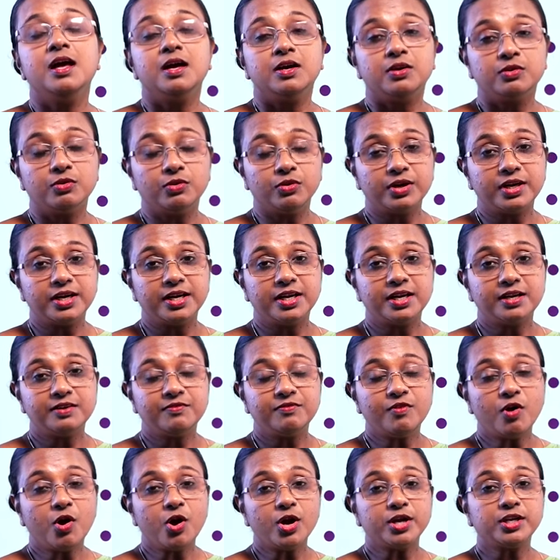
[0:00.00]
coconut
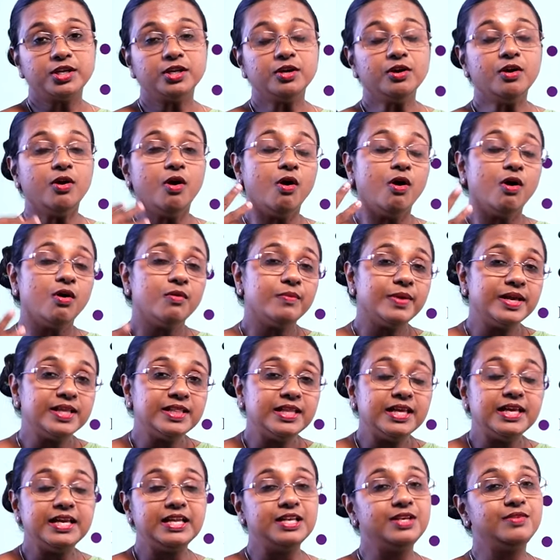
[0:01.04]
water or
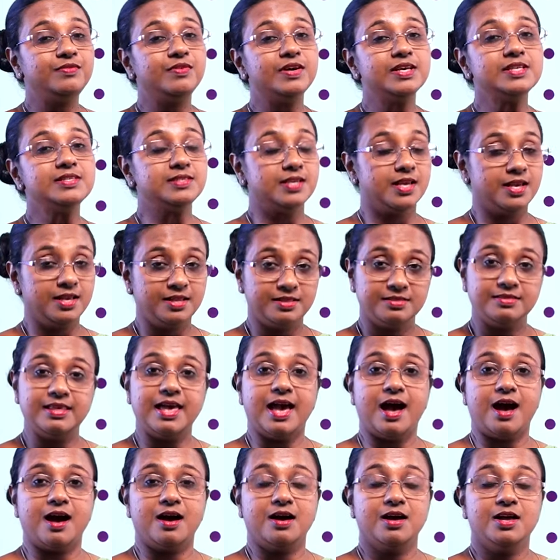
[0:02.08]
whether it was
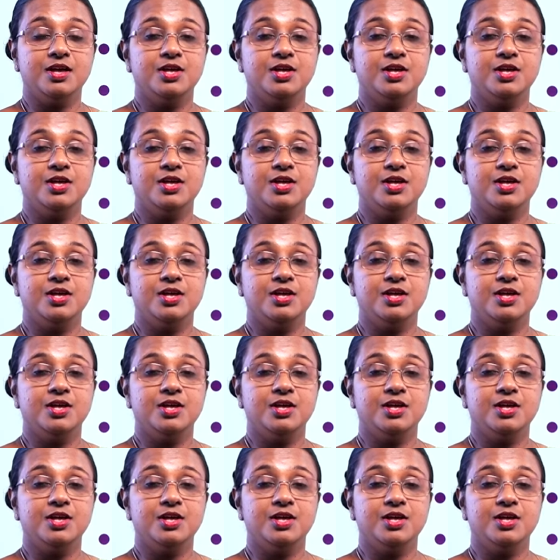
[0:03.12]
there.